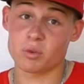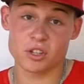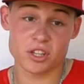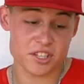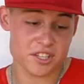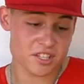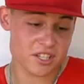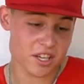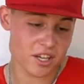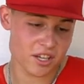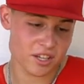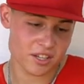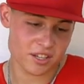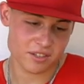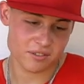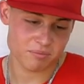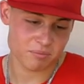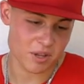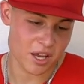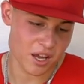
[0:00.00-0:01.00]
really sick
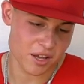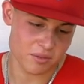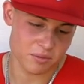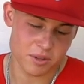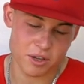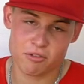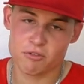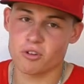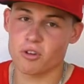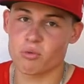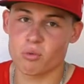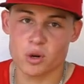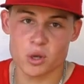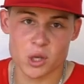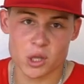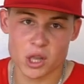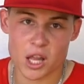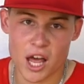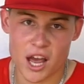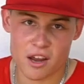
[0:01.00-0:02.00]
and they feel
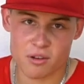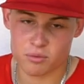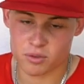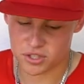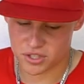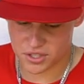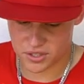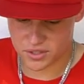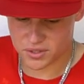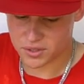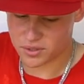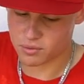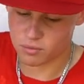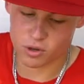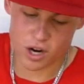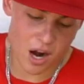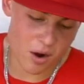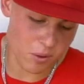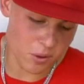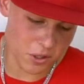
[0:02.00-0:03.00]
really light, which is
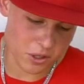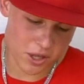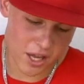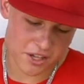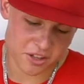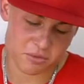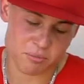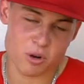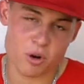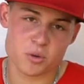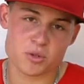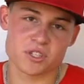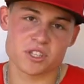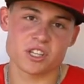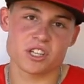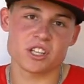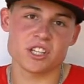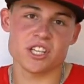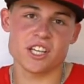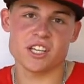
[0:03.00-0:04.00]
what I really like the most in a
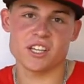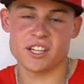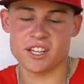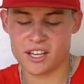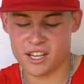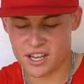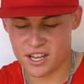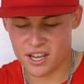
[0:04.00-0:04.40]
cleat. It